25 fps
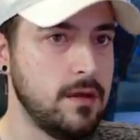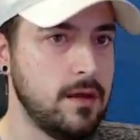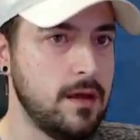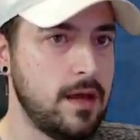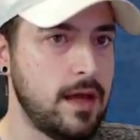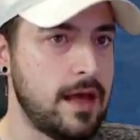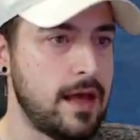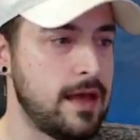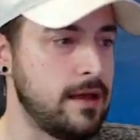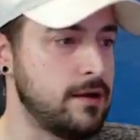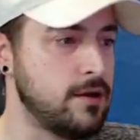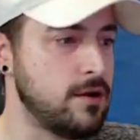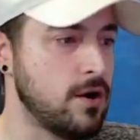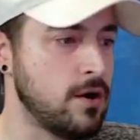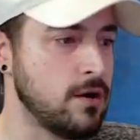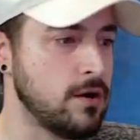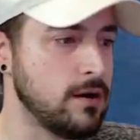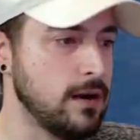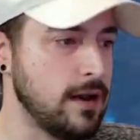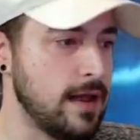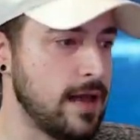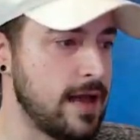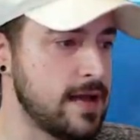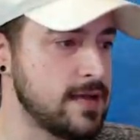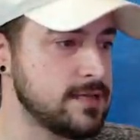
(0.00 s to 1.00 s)
And our
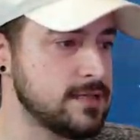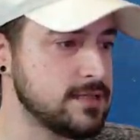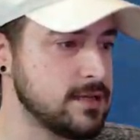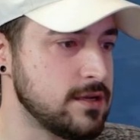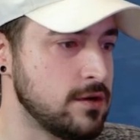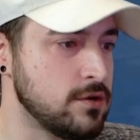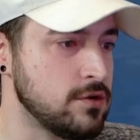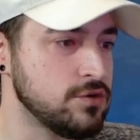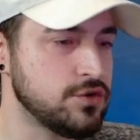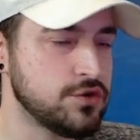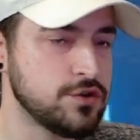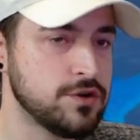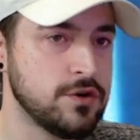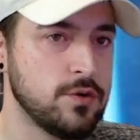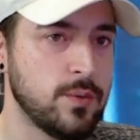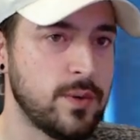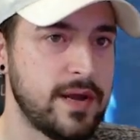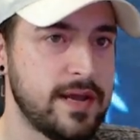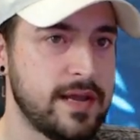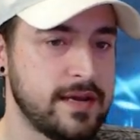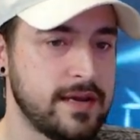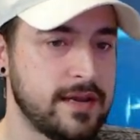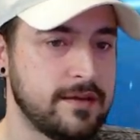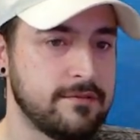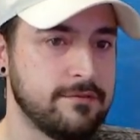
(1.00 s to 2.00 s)
last Ultra
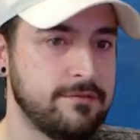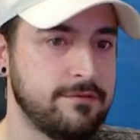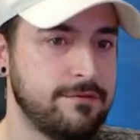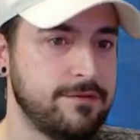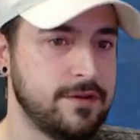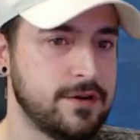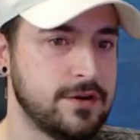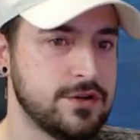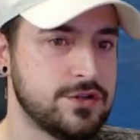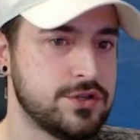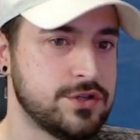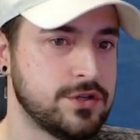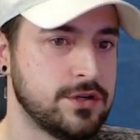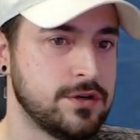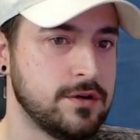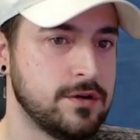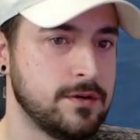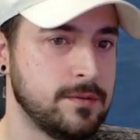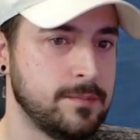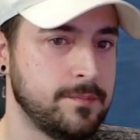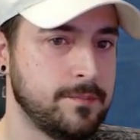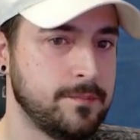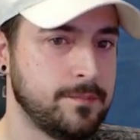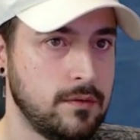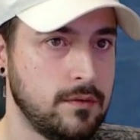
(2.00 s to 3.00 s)
Awakening
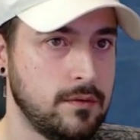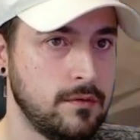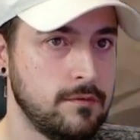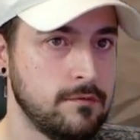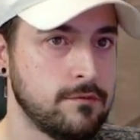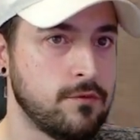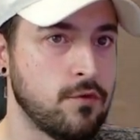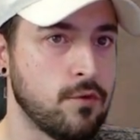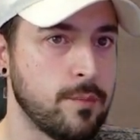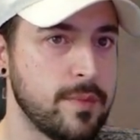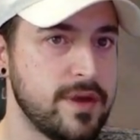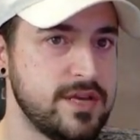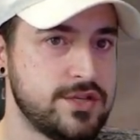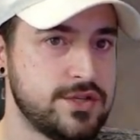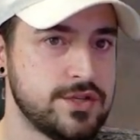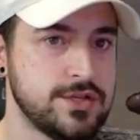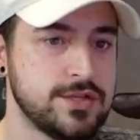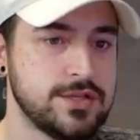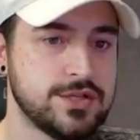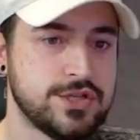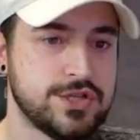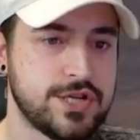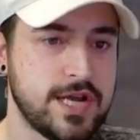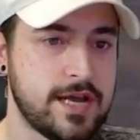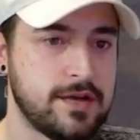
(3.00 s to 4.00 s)
finisher,
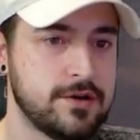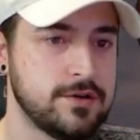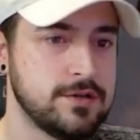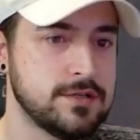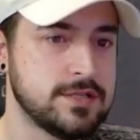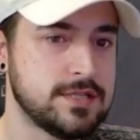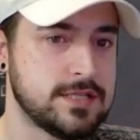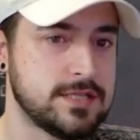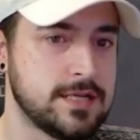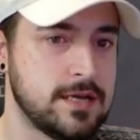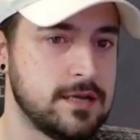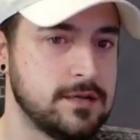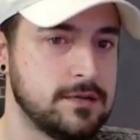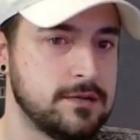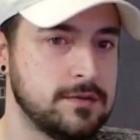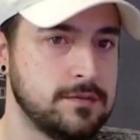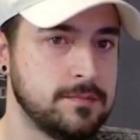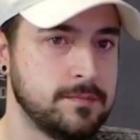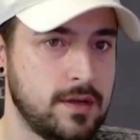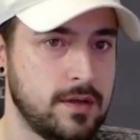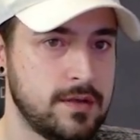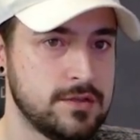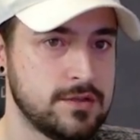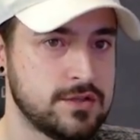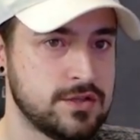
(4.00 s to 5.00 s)
Formation Shattered Sun.
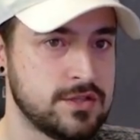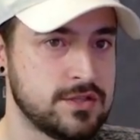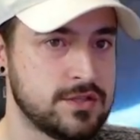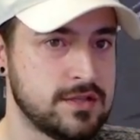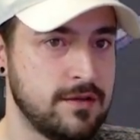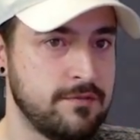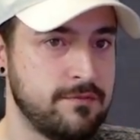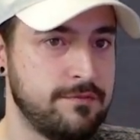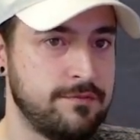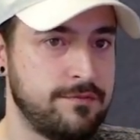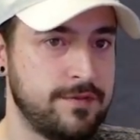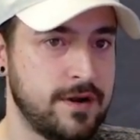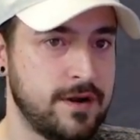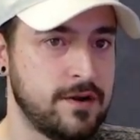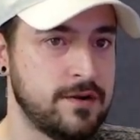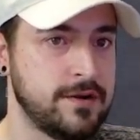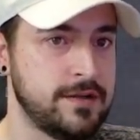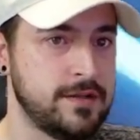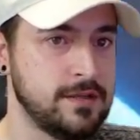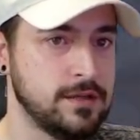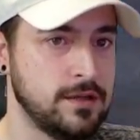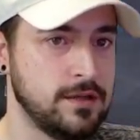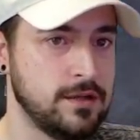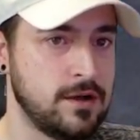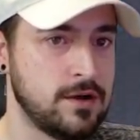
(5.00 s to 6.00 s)
Just a very
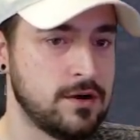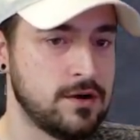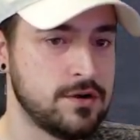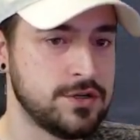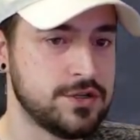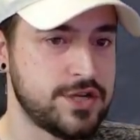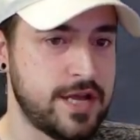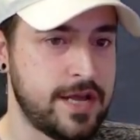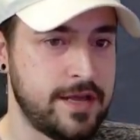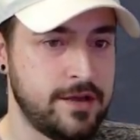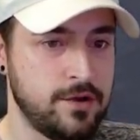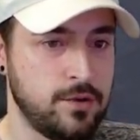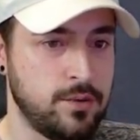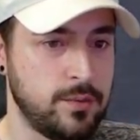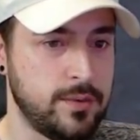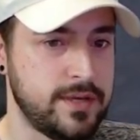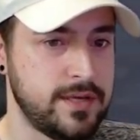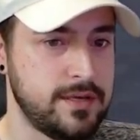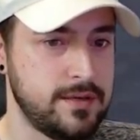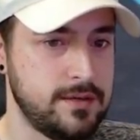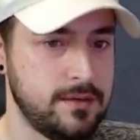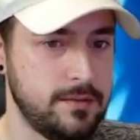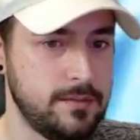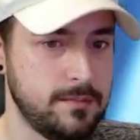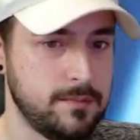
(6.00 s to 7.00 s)
large
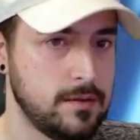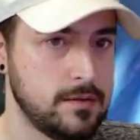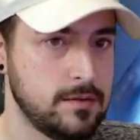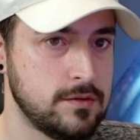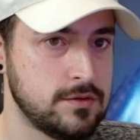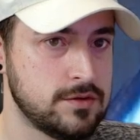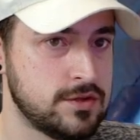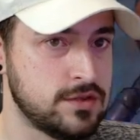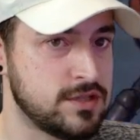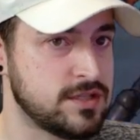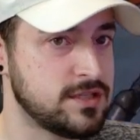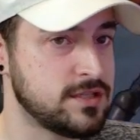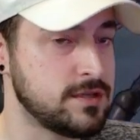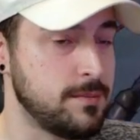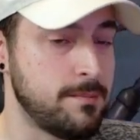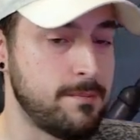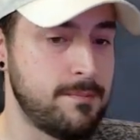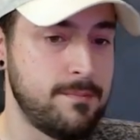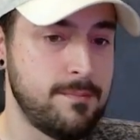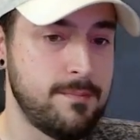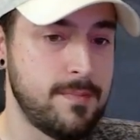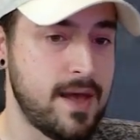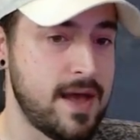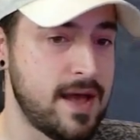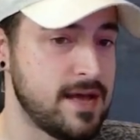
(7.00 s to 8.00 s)
AoE, just
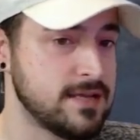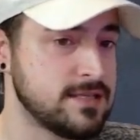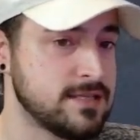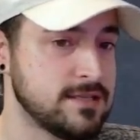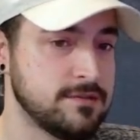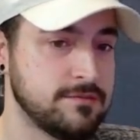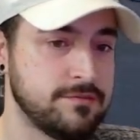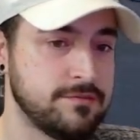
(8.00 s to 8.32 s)
some massive